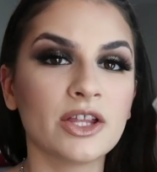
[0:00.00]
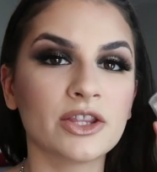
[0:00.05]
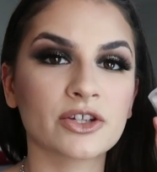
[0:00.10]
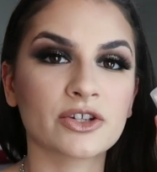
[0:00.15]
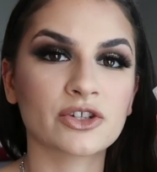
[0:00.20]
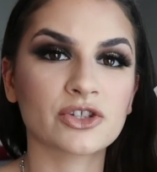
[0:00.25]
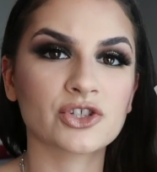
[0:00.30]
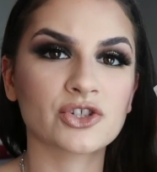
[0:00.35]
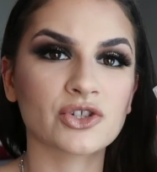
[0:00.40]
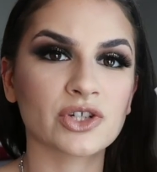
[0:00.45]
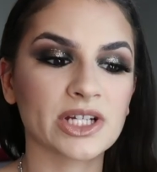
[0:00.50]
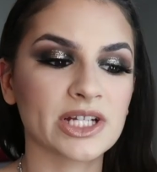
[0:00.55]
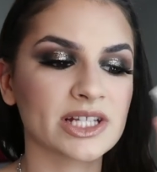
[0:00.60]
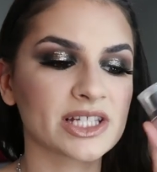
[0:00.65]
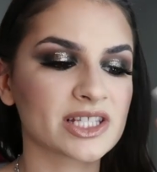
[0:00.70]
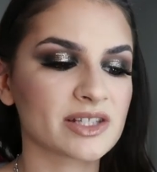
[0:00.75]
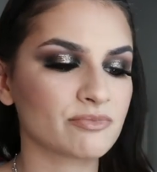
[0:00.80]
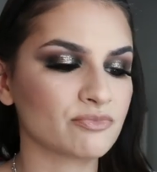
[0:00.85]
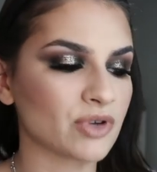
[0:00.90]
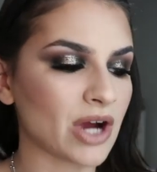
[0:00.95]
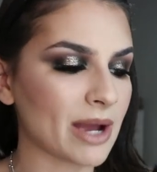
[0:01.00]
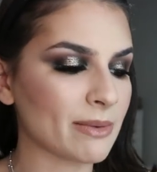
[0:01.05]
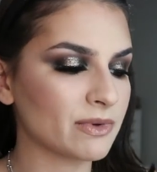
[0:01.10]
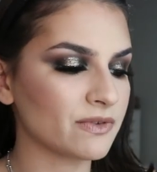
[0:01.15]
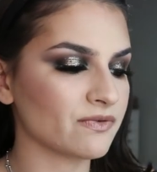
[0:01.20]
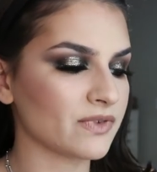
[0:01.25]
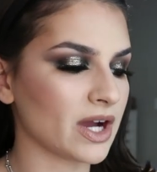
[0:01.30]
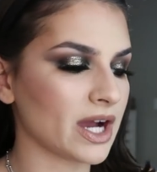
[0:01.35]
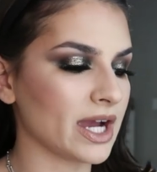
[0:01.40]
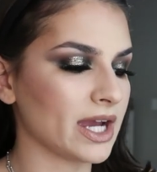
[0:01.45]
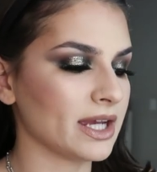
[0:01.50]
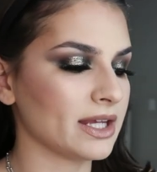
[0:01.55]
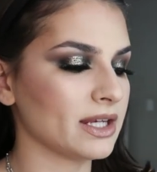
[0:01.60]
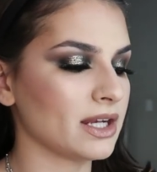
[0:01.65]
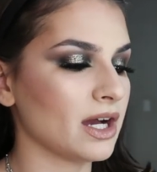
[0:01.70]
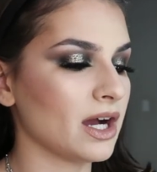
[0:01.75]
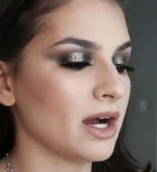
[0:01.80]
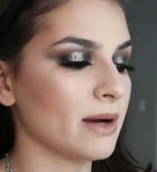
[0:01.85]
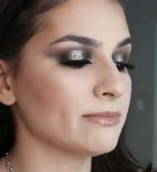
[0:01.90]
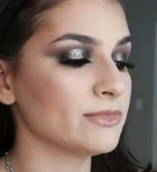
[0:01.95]
The Catrice Prime and
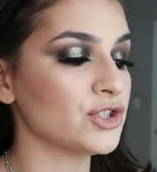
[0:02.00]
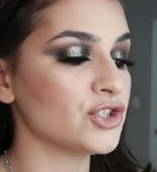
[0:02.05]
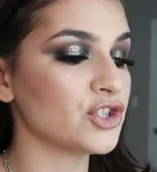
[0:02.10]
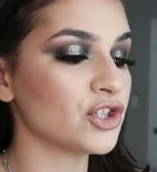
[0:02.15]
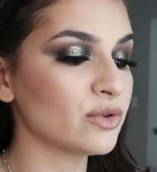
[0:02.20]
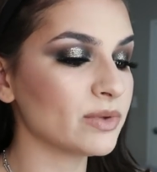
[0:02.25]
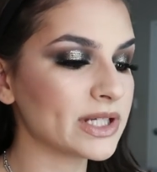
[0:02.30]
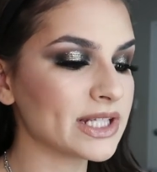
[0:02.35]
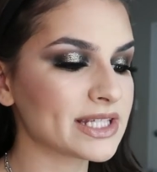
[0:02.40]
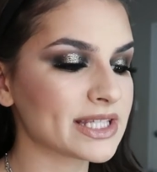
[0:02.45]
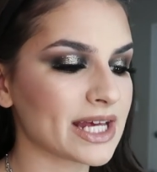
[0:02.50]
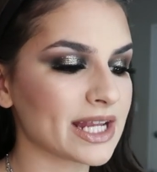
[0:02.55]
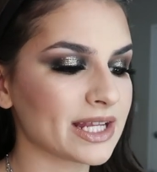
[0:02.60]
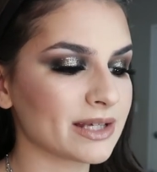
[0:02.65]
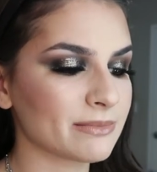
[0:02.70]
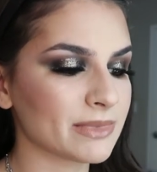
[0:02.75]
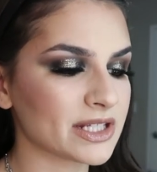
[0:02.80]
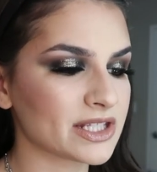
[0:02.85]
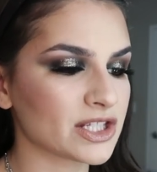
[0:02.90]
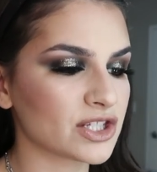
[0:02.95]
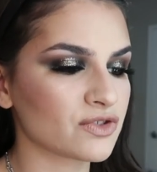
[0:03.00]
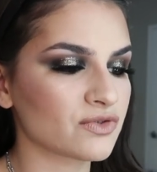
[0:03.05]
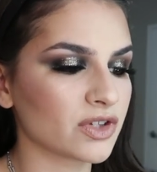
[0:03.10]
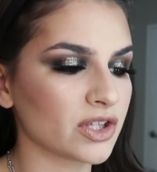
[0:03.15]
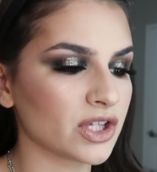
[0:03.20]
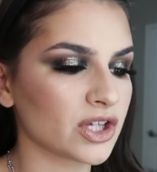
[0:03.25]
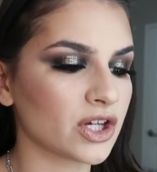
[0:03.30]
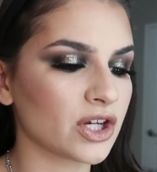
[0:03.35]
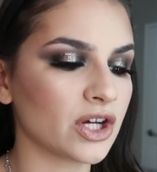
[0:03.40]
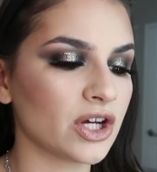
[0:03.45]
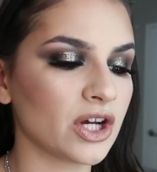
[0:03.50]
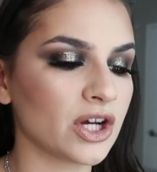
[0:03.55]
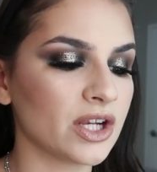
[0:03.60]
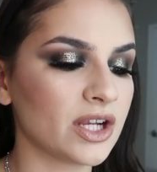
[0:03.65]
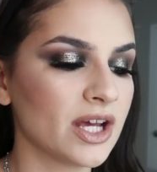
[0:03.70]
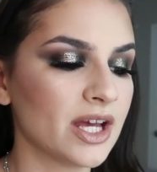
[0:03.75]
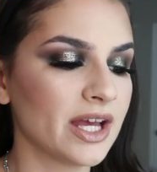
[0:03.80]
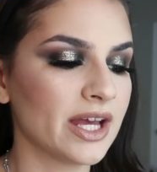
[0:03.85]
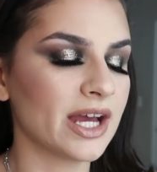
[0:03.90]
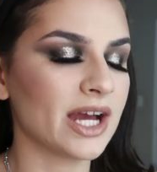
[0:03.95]
Fine um, Dewy Setting Mist is really
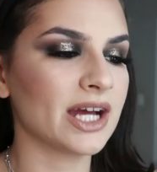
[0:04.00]
good.